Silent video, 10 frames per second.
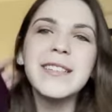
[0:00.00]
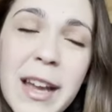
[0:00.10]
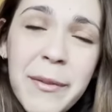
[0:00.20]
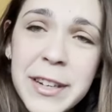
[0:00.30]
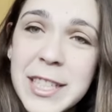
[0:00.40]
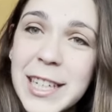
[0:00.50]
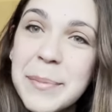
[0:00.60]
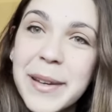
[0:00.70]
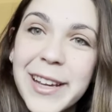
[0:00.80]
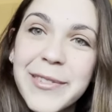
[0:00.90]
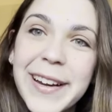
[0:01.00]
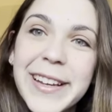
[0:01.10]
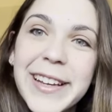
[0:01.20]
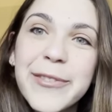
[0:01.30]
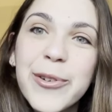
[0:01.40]
I'm finishing up getting
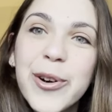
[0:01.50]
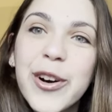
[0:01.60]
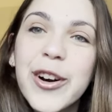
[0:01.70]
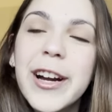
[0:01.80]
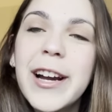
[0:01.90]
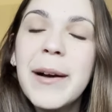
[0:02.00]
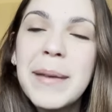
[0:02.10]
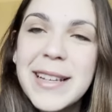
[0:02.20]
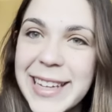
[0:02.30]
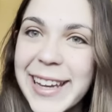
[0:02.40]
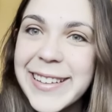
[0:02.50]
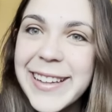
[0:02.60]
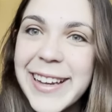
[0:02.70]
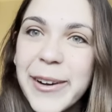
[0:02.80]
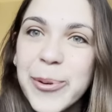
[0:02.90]
ready for my second day
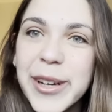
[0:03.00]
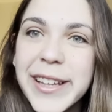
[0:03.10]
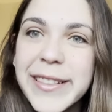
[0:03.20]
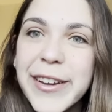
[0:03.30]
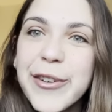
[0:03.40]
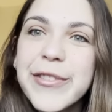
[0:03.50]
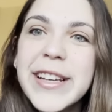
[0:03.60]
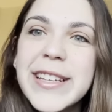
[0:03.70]
at work in the office,